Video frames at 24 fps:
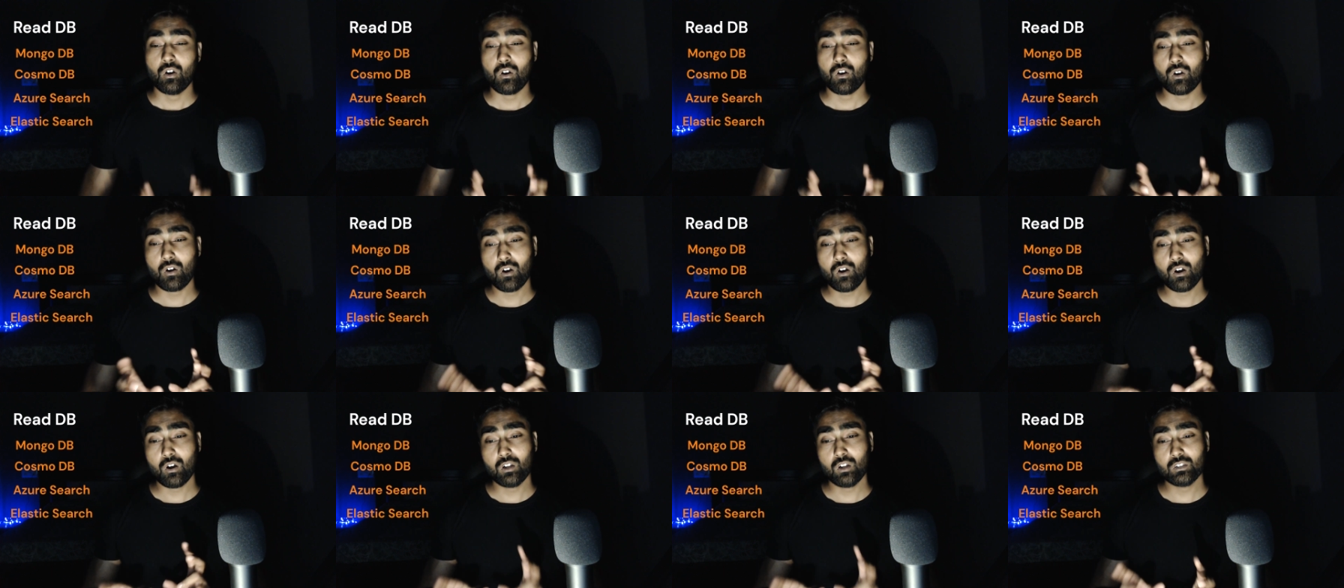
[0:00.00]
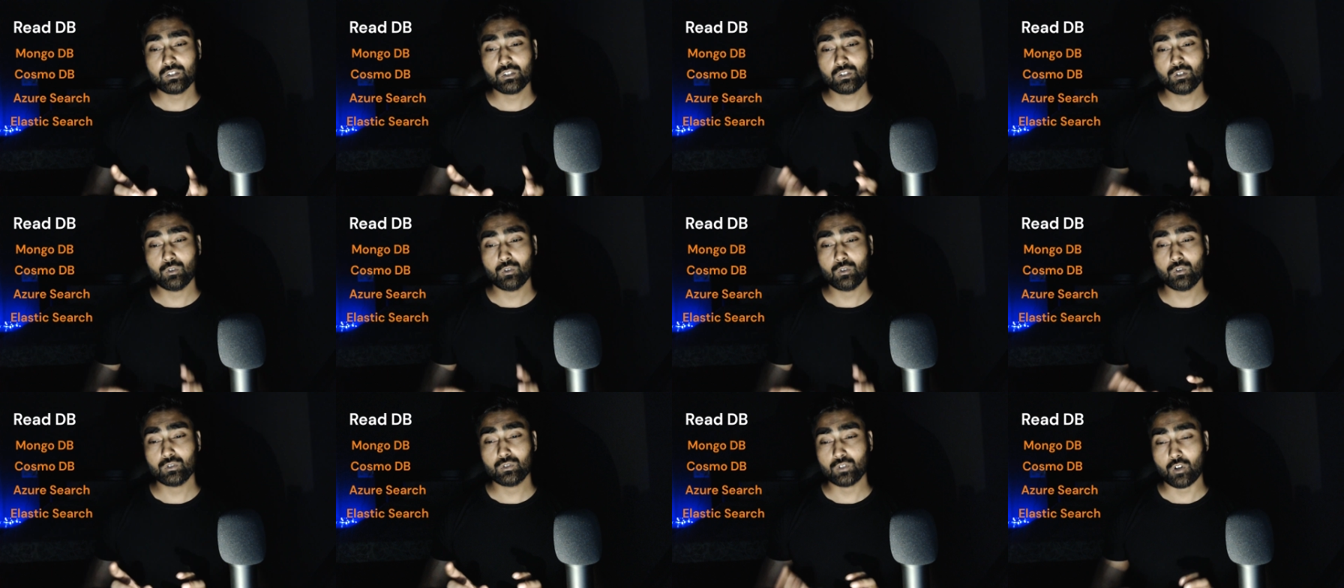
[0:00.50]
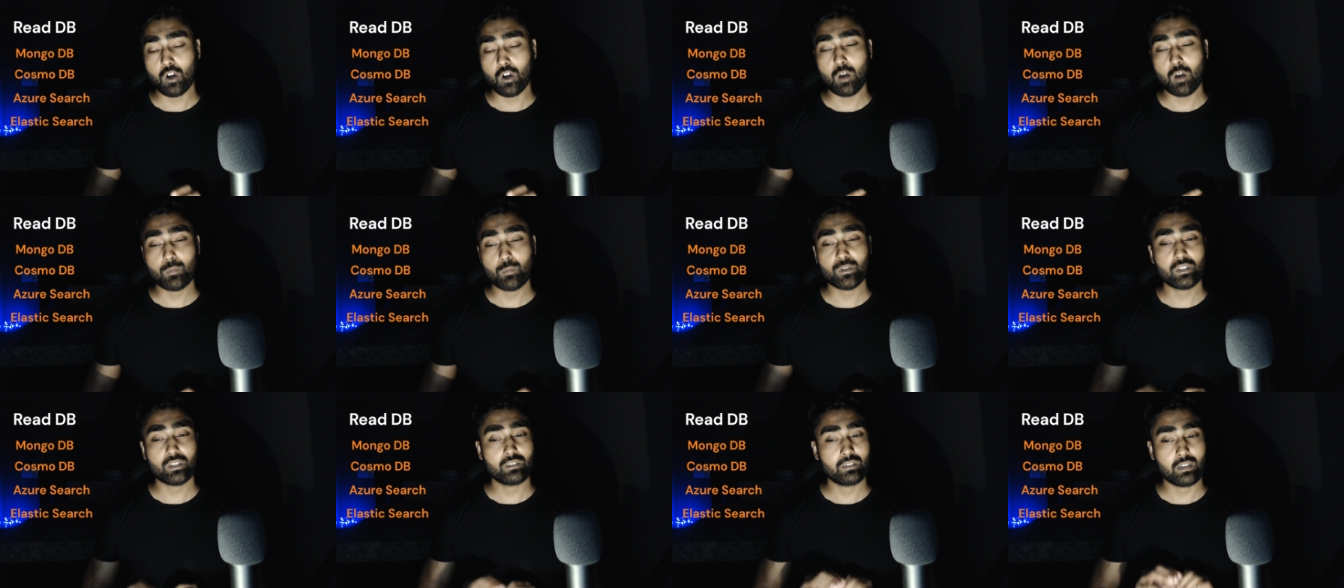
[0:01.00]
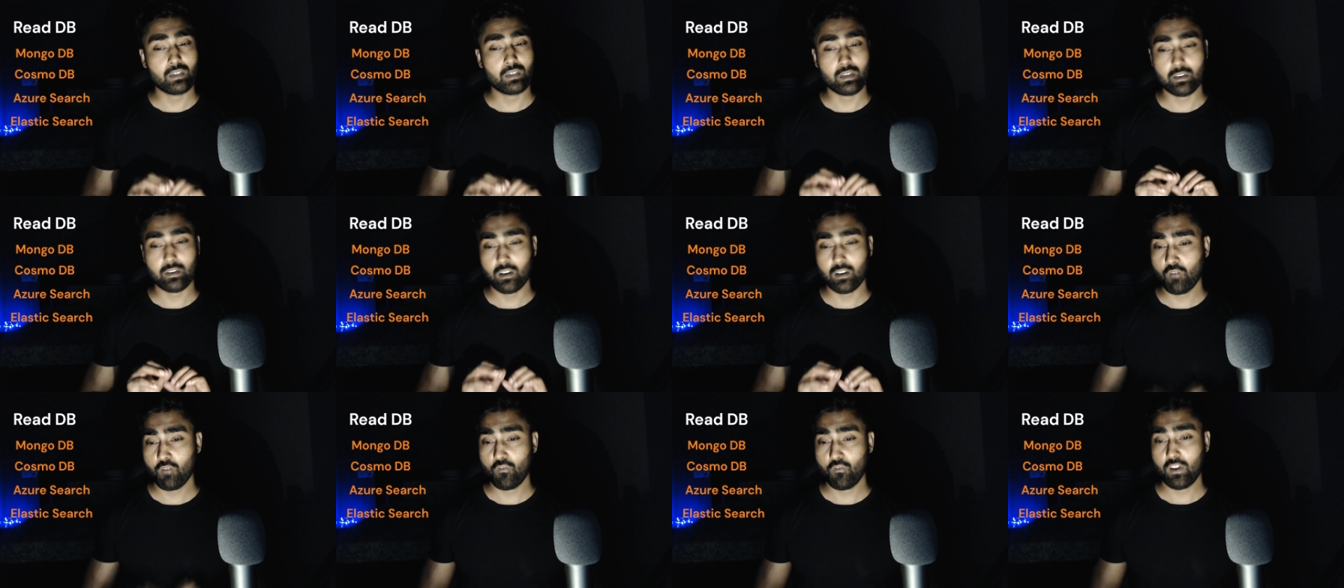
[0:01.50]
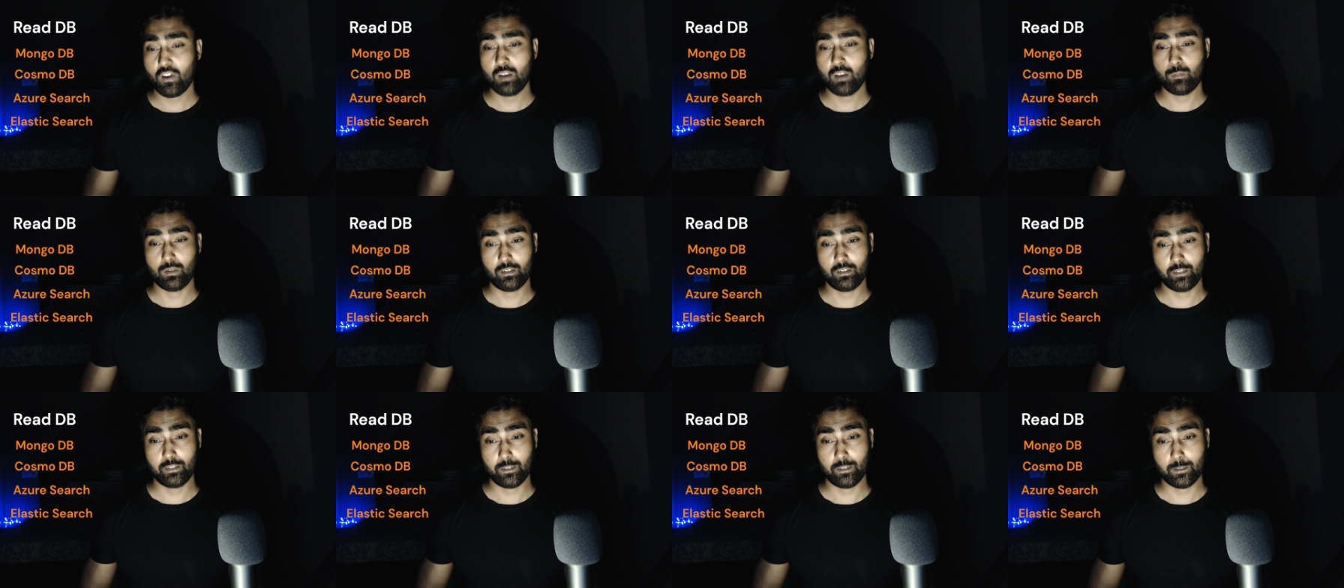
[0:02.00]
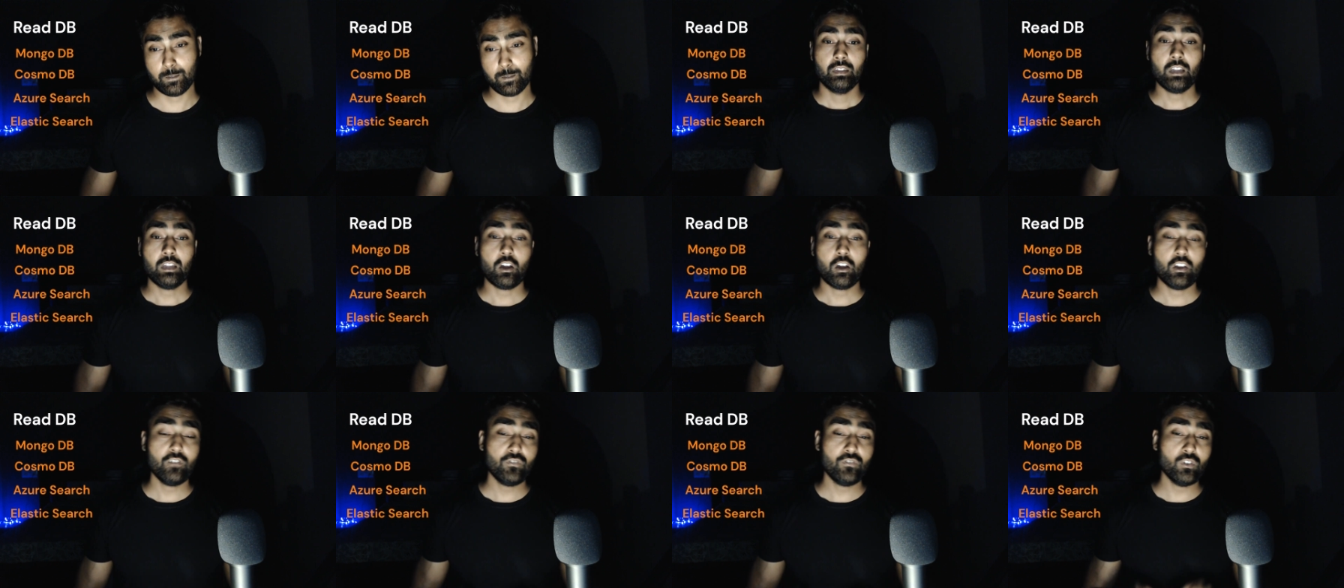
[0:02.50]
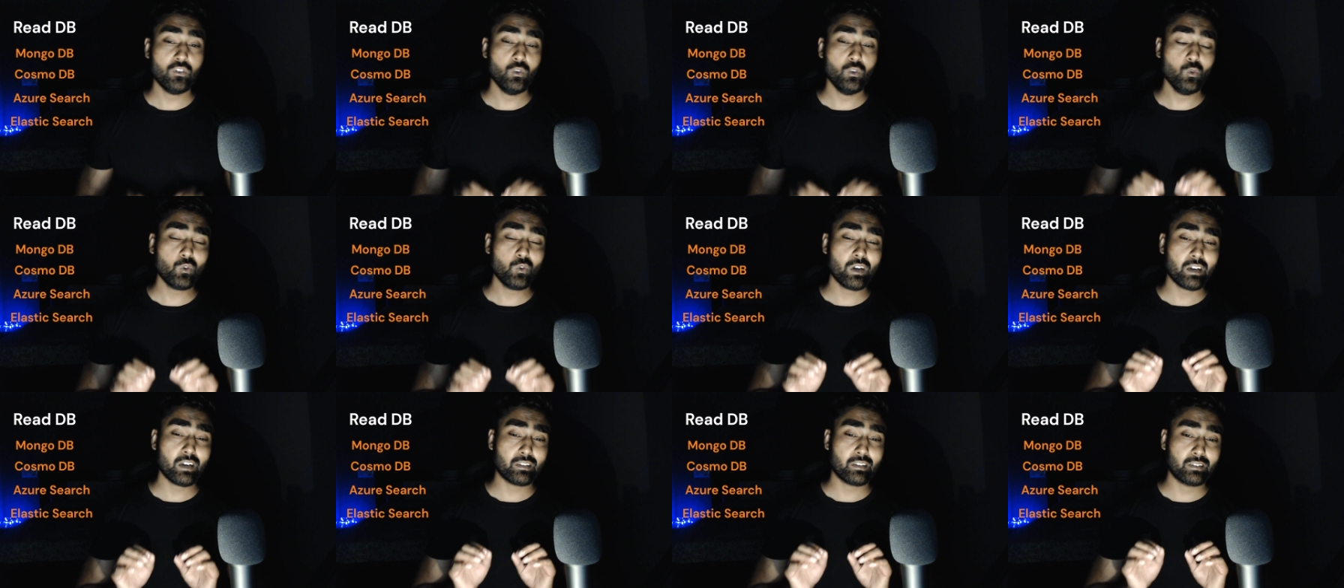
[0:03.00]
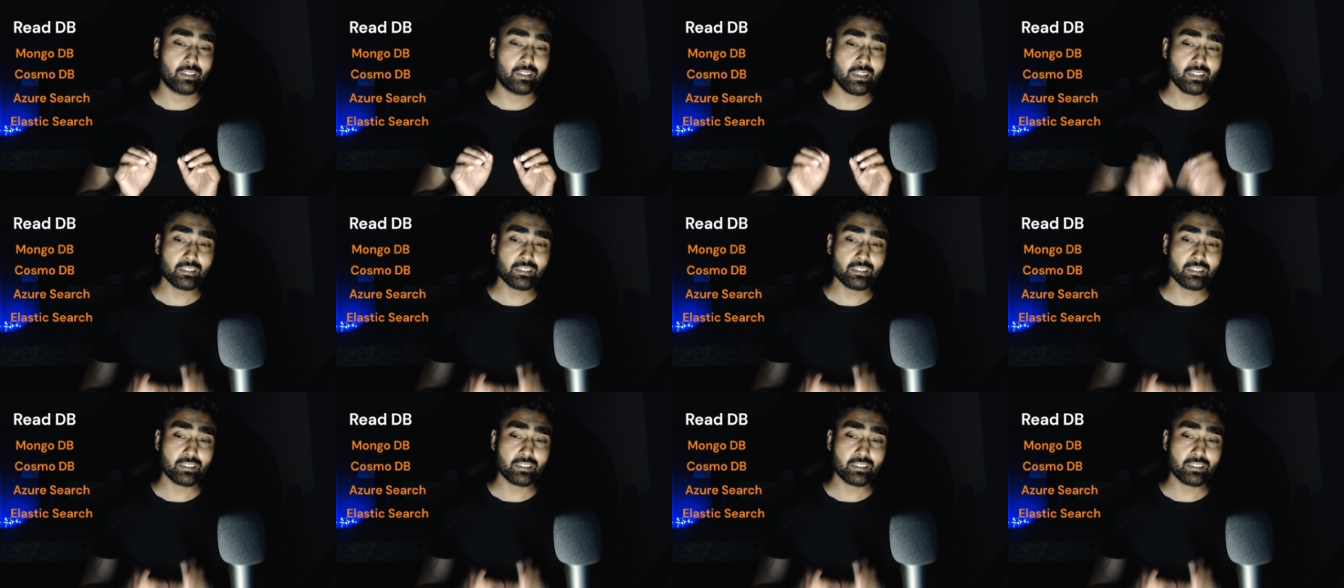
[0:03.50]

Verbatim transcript: all those options are available there now if you look at this